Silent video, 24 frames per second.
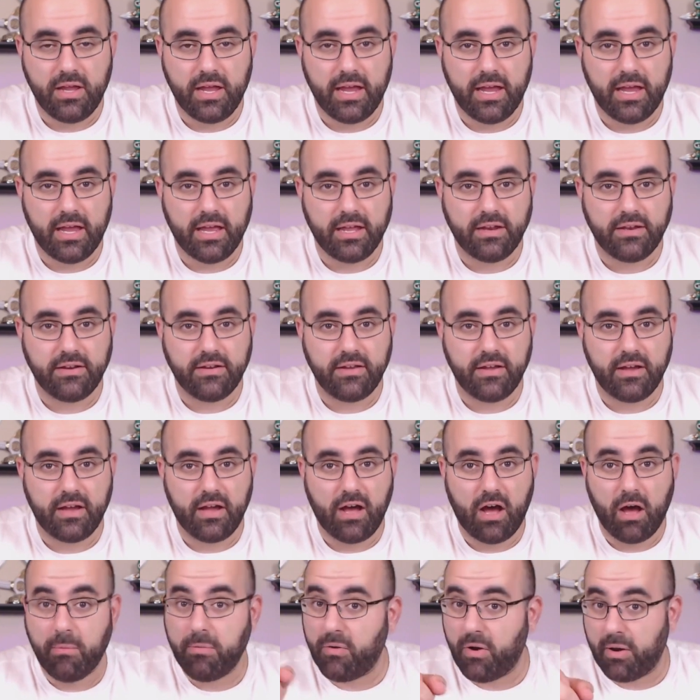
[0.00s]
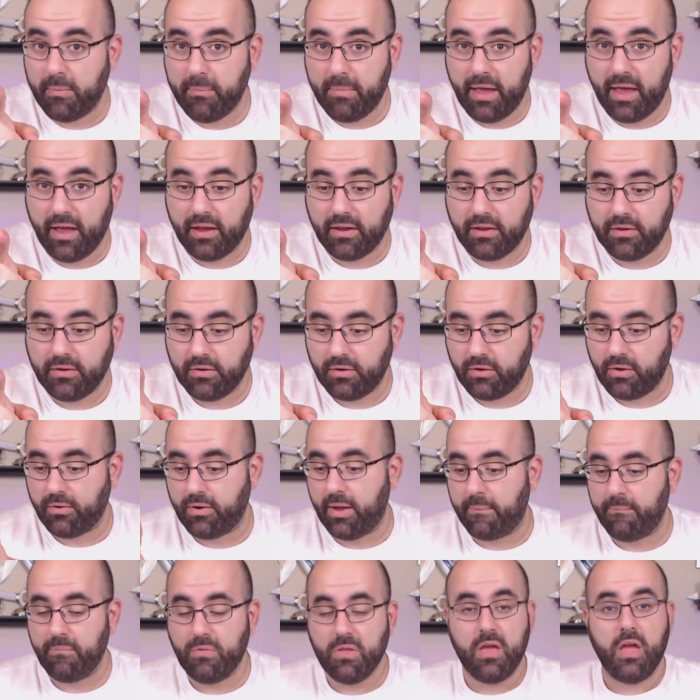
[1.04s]
and uh, I'll be right back,
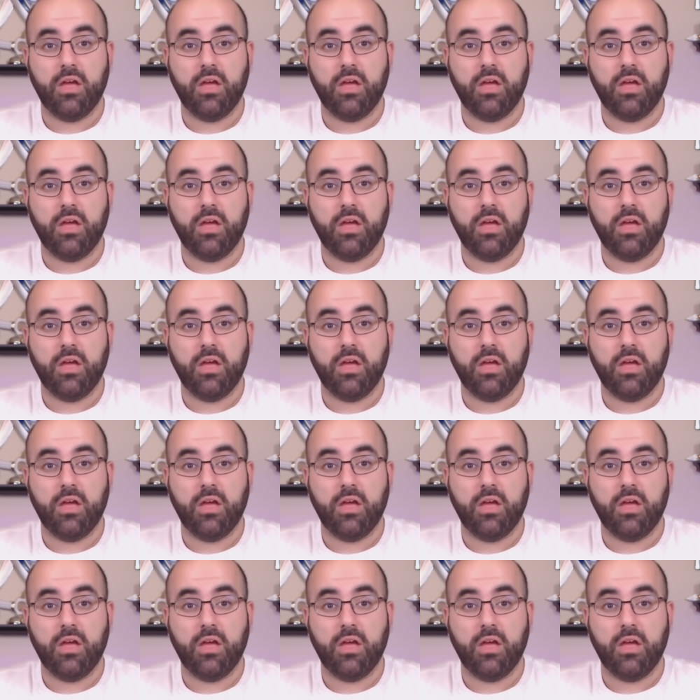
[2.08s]
okay?